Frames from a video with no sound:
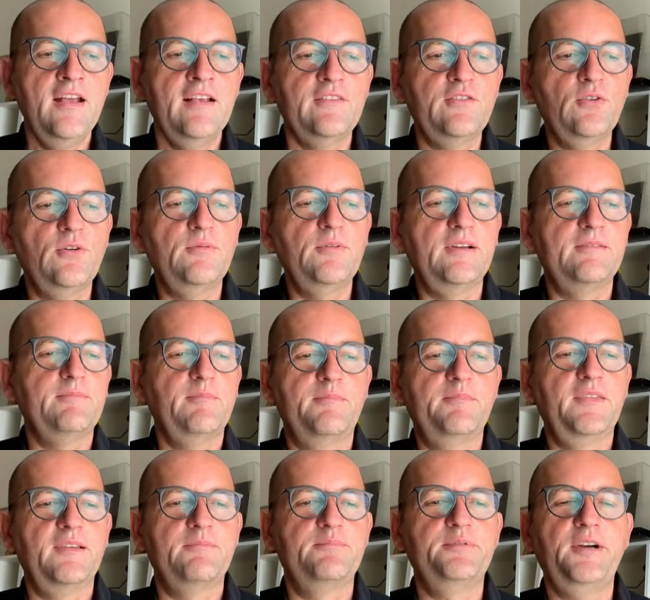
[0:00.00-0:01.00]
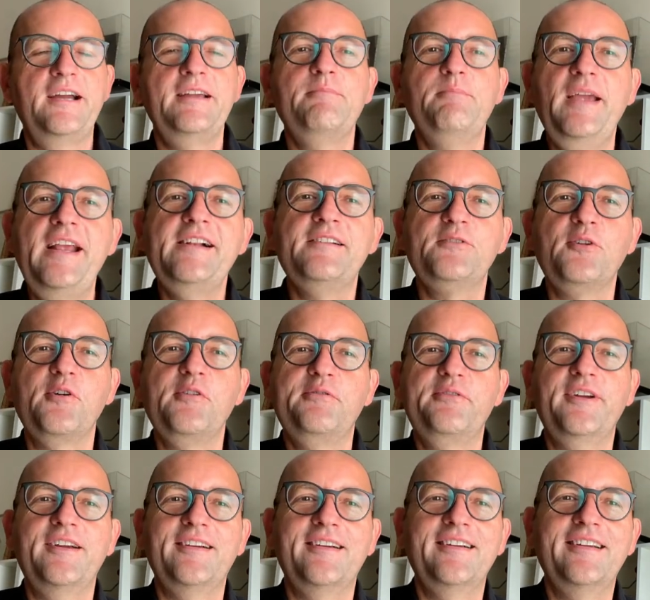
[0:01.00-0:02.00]
So Brian
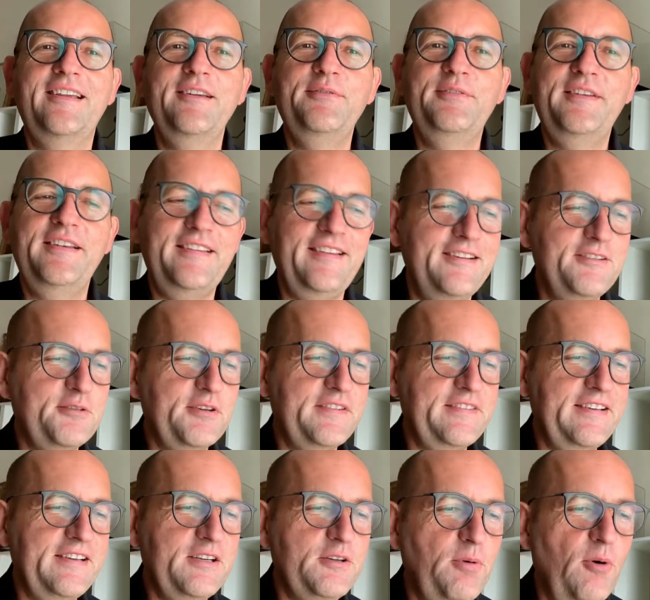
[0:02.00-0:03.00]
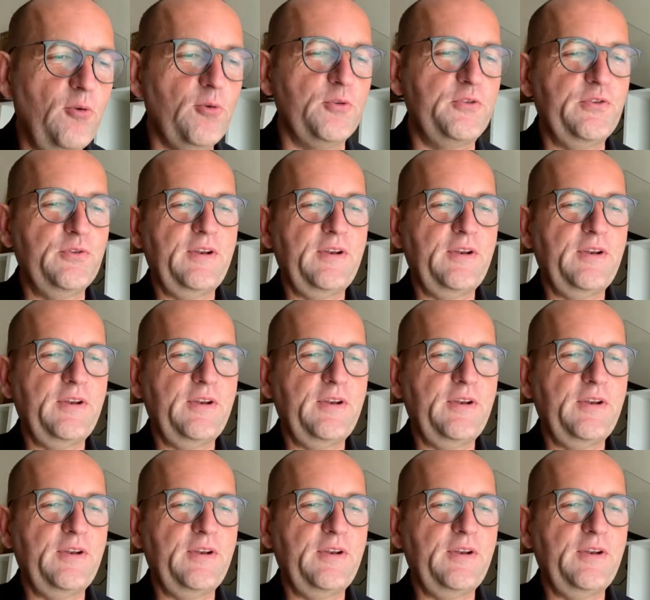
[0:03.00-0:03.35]
Behlendorf gives this interesting quote.